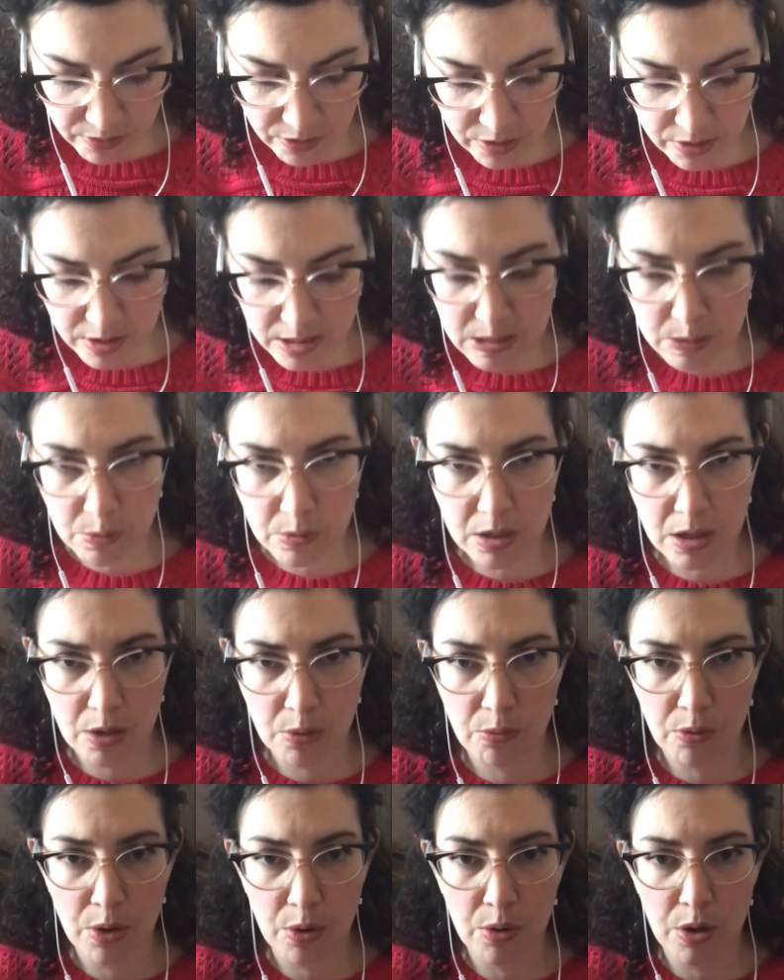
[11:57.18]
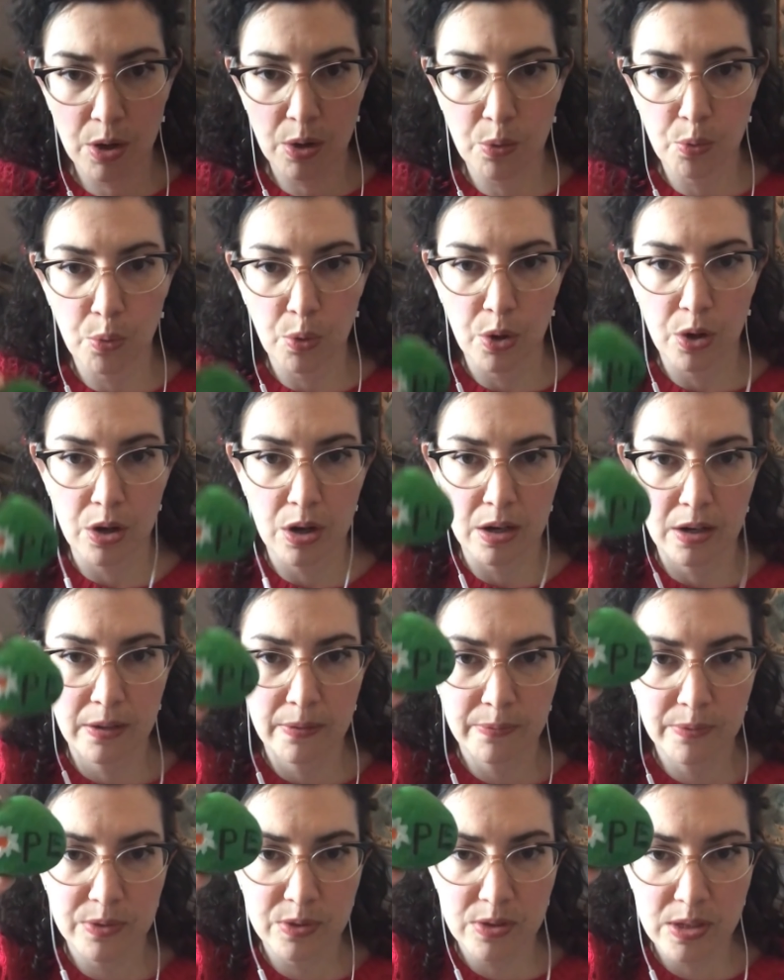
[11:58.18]
for this one, I wrote a word.
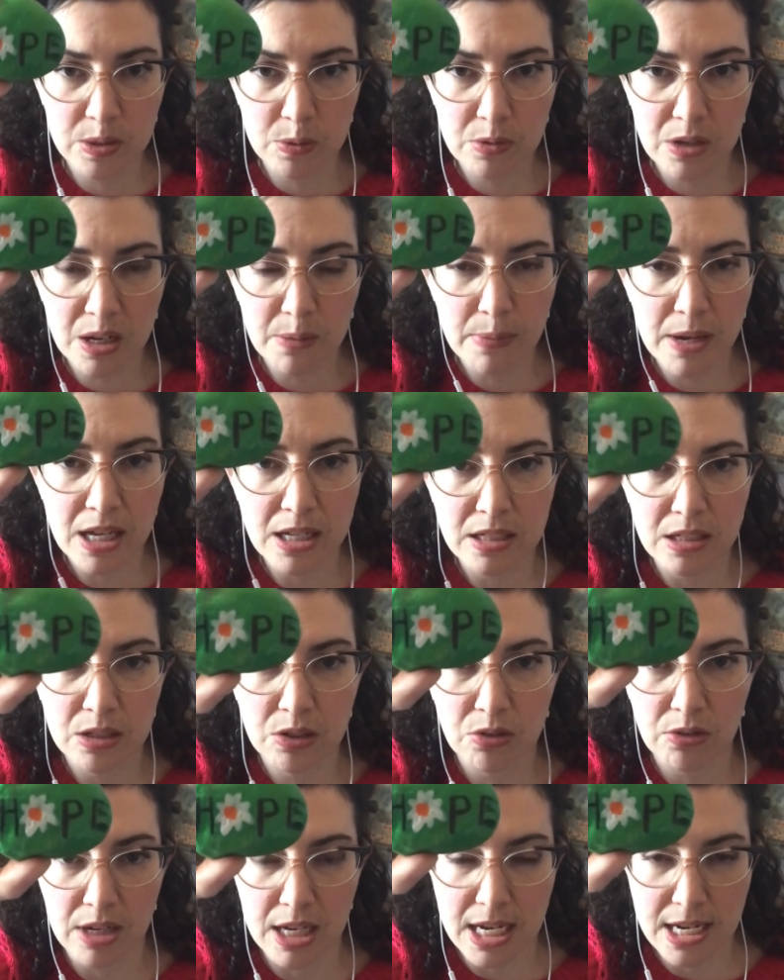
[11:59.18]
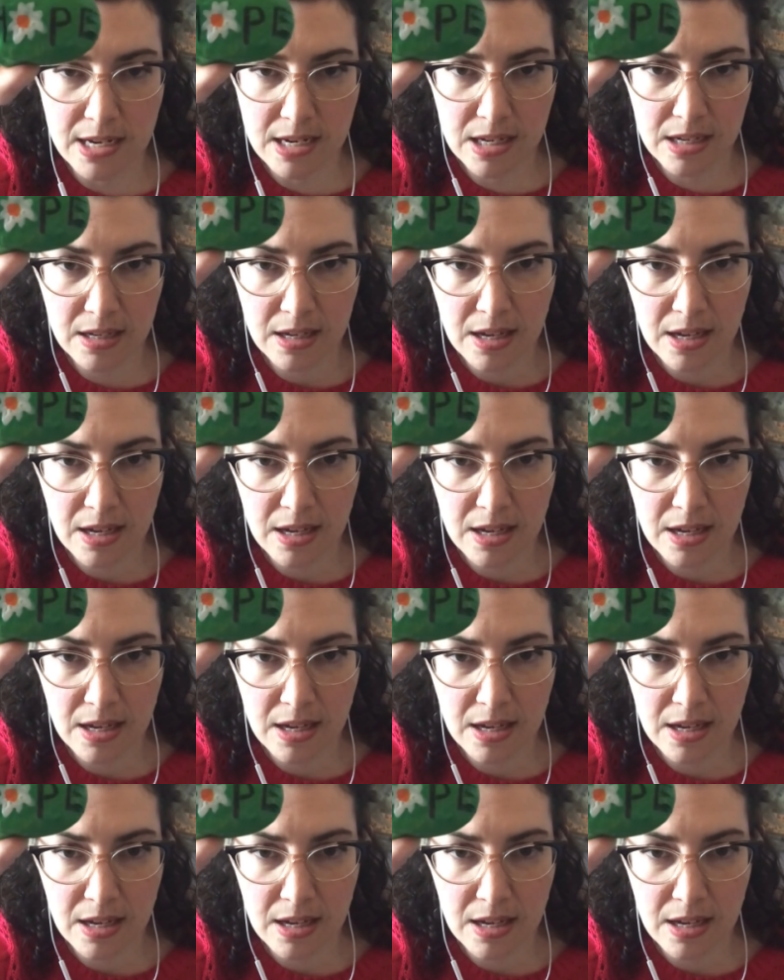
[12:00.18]
So this one I painted green